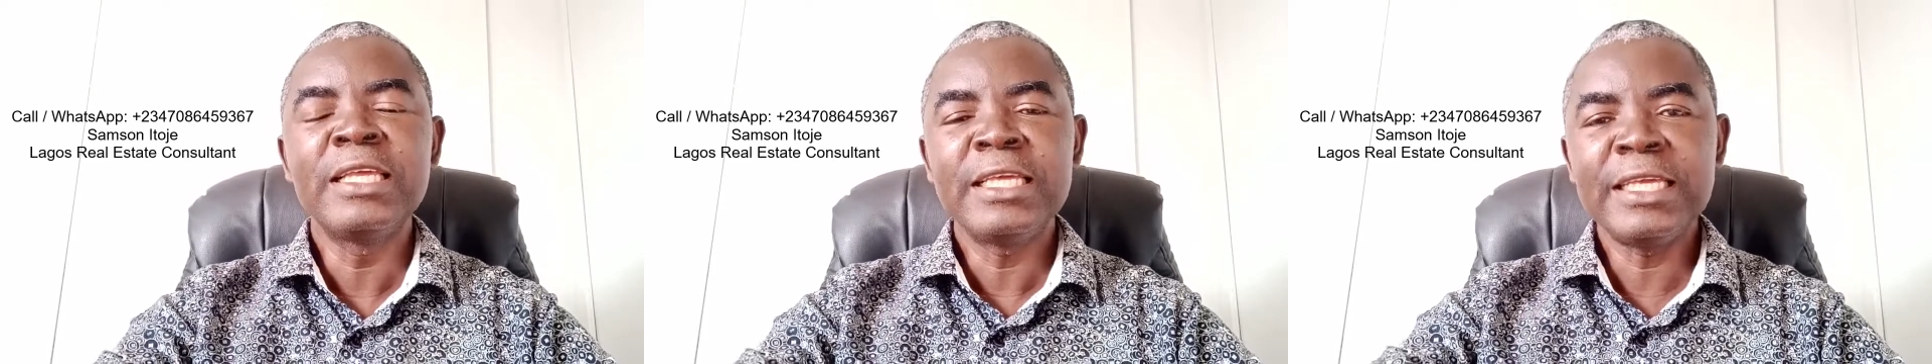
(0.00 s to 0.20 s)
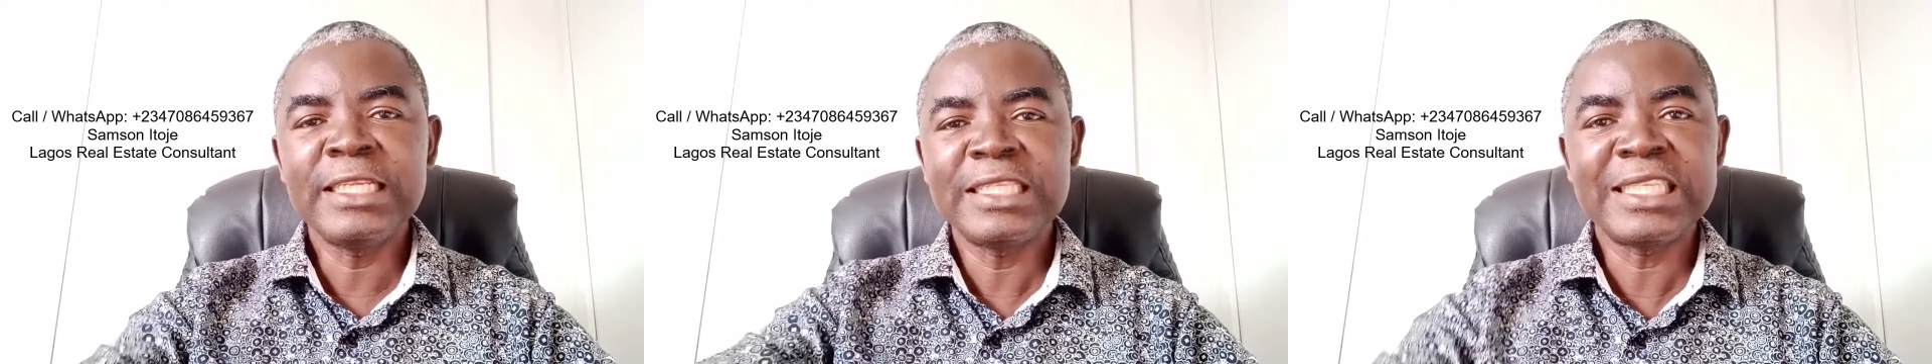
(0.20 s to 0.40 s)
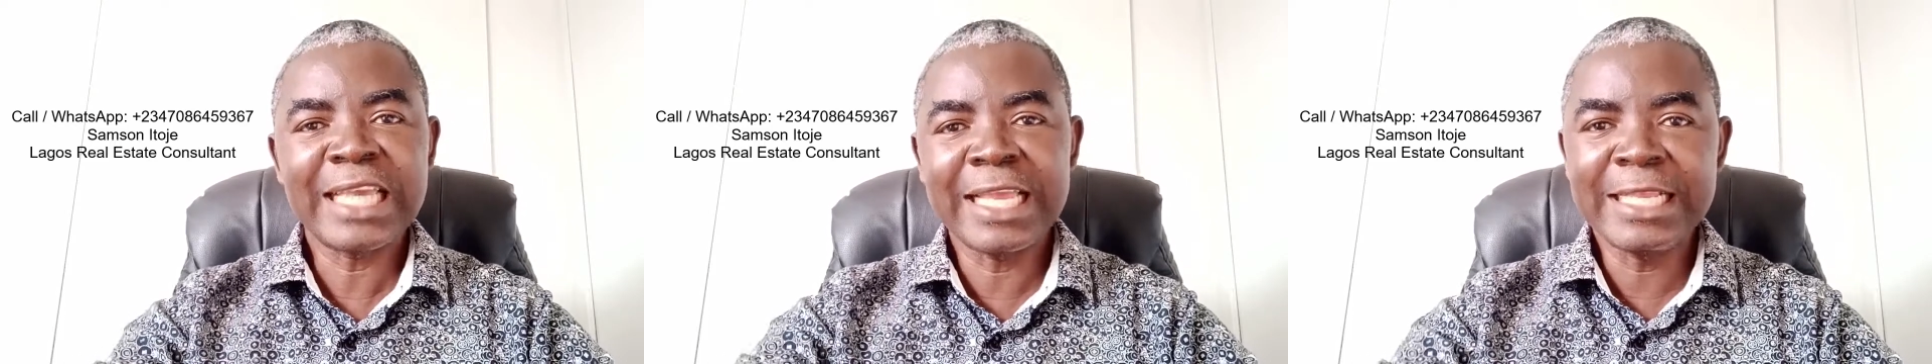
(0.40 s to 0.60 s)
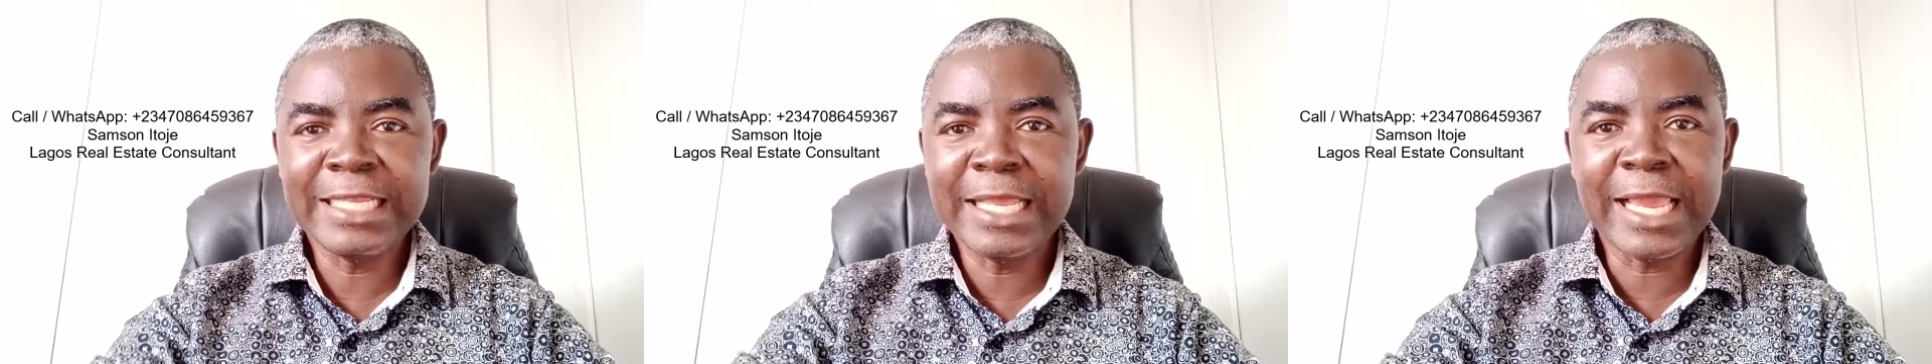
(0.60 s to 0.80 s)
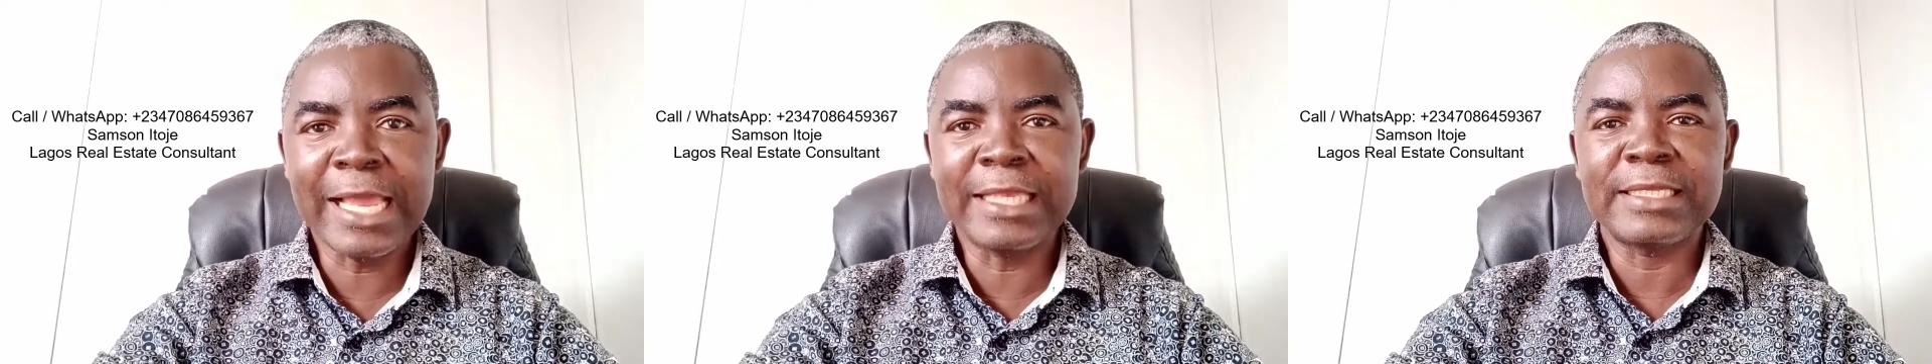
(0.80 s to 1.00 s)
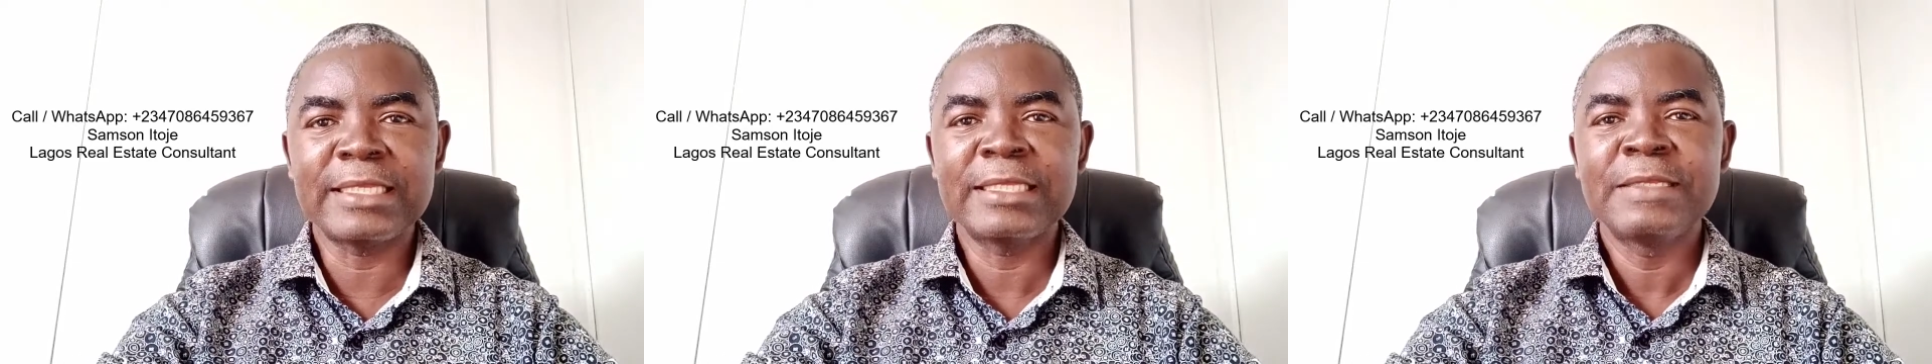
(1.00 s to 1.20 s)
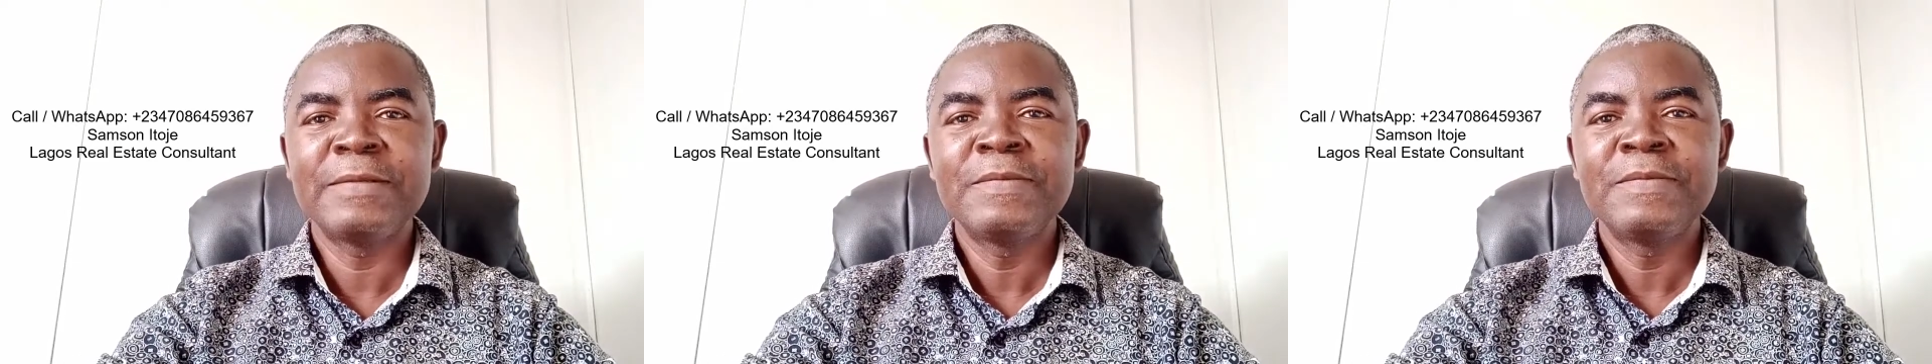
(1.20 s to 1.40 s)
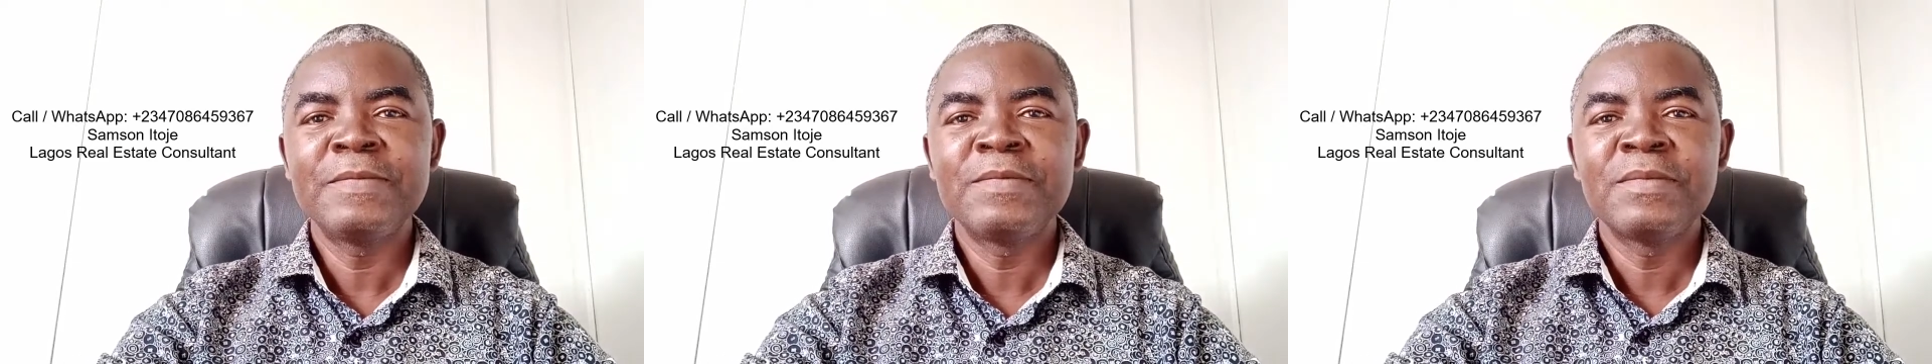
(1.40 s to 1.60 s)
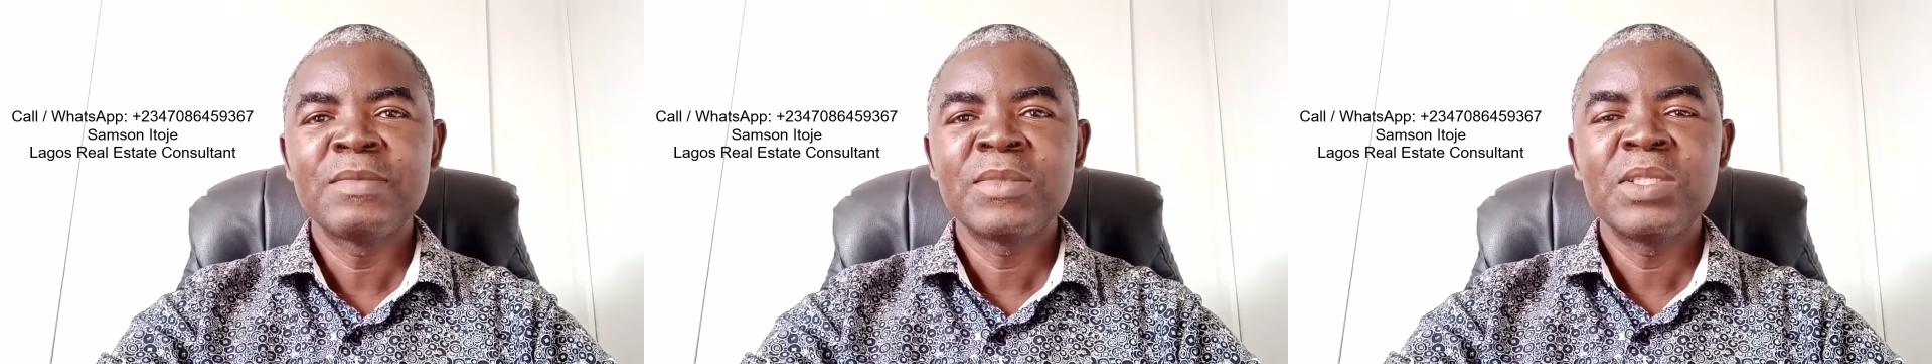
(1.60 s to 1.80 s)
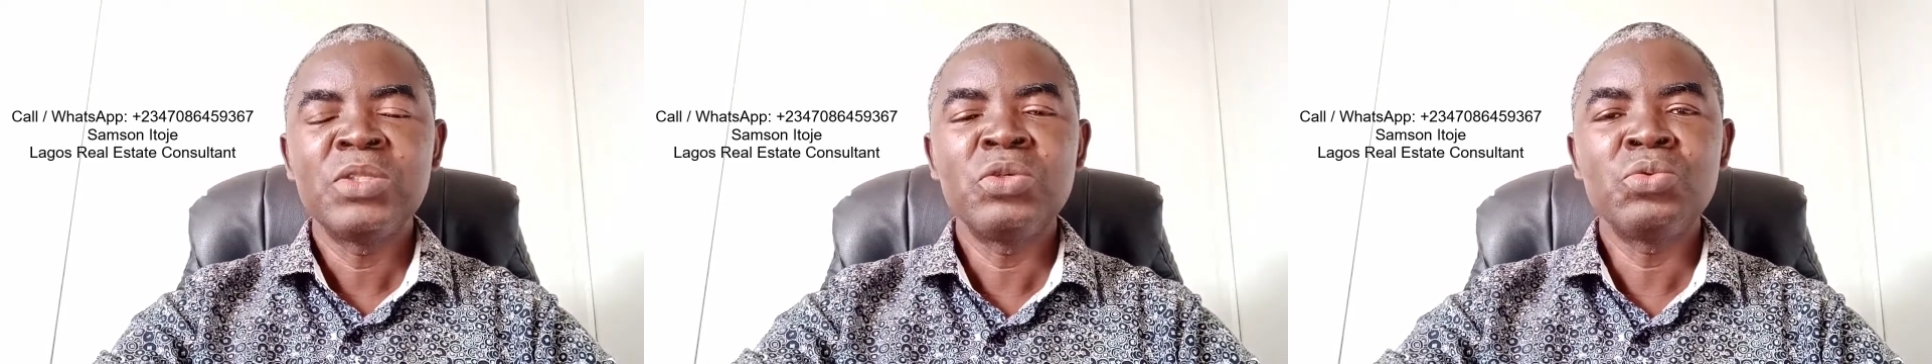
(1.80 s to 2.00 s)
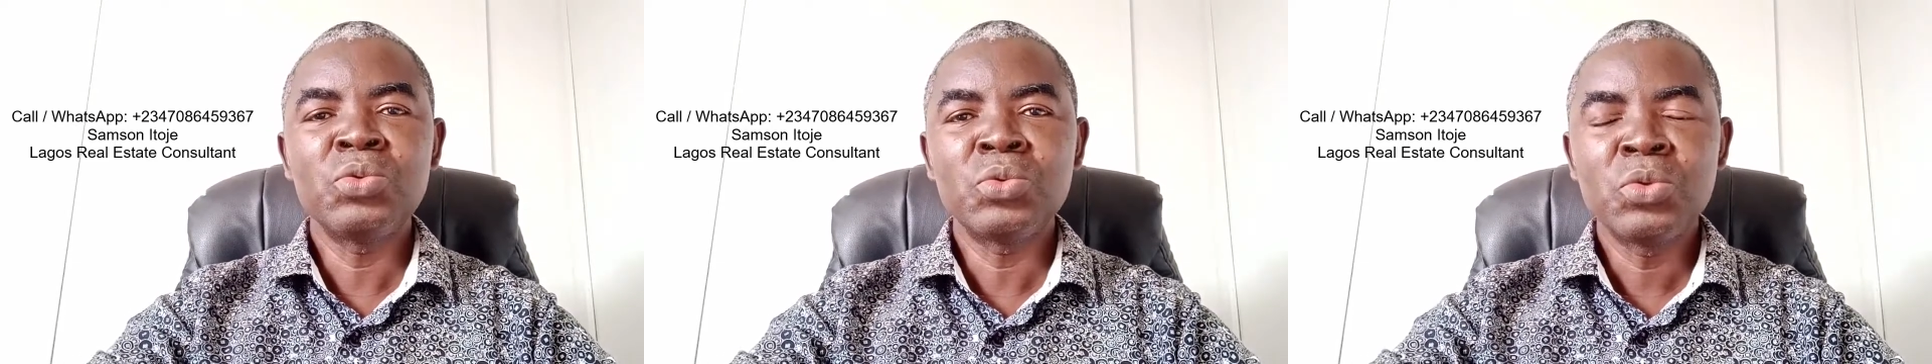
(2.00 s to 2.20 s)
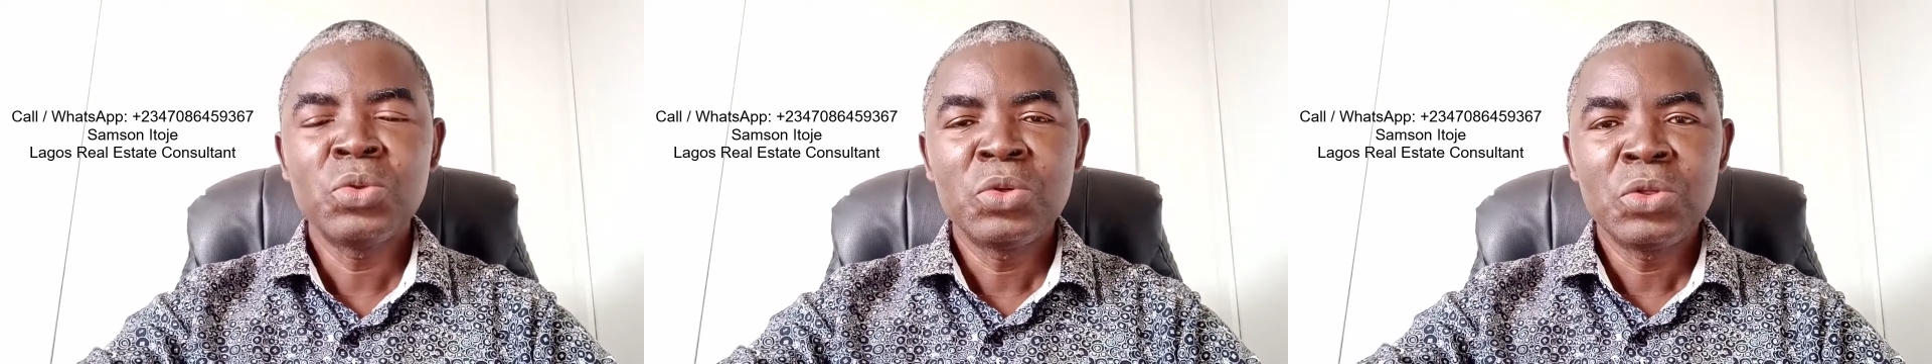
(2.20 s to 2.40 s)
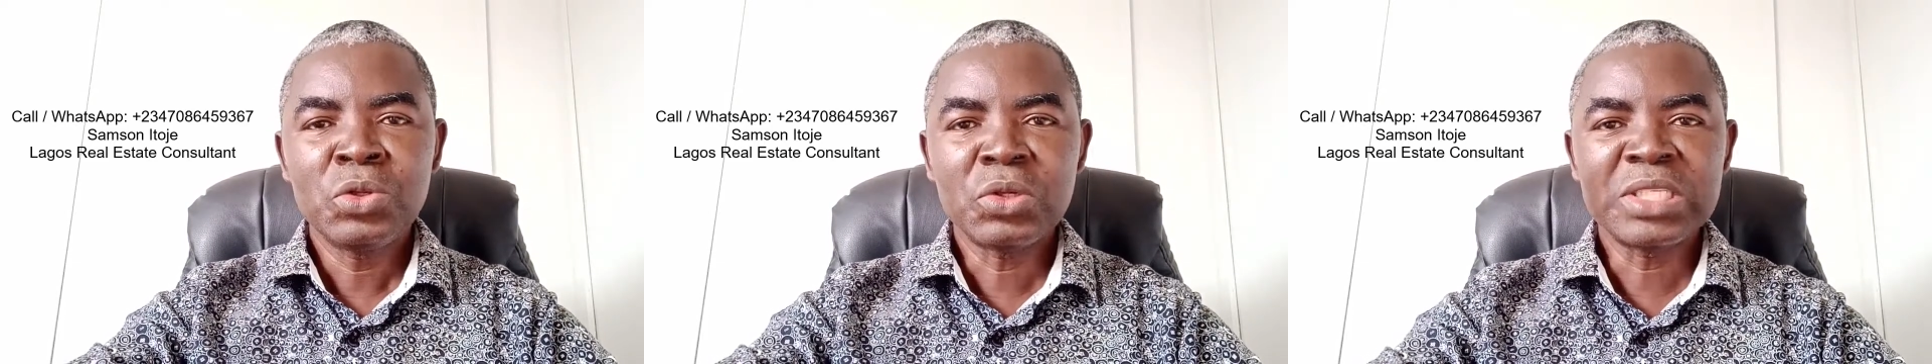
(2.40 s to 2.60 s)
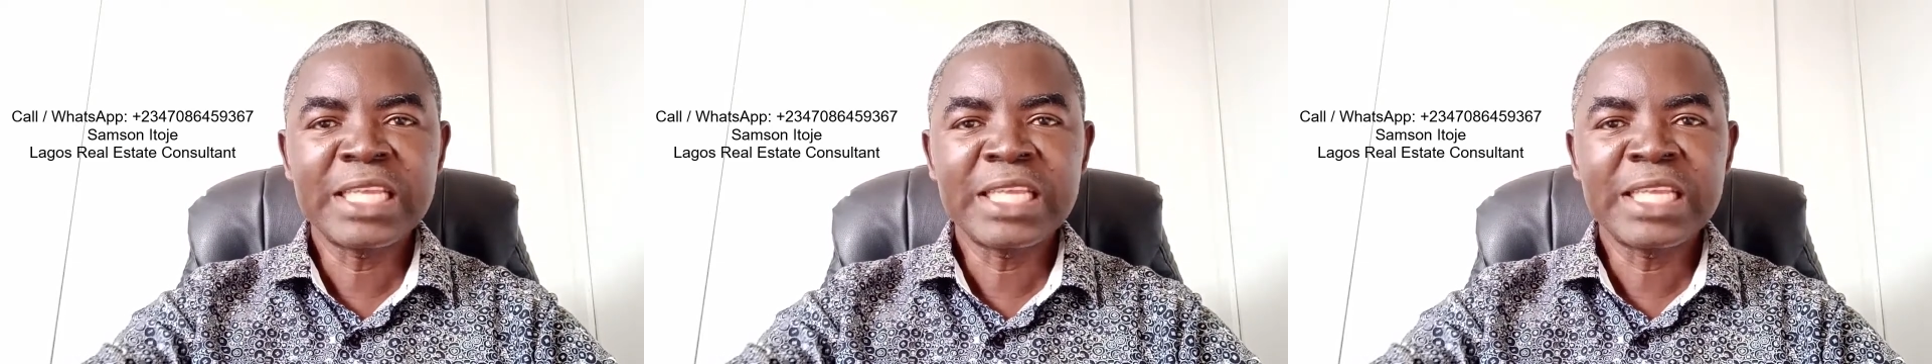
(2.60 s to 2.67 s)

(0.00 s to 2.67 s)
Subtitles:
In 10 years, your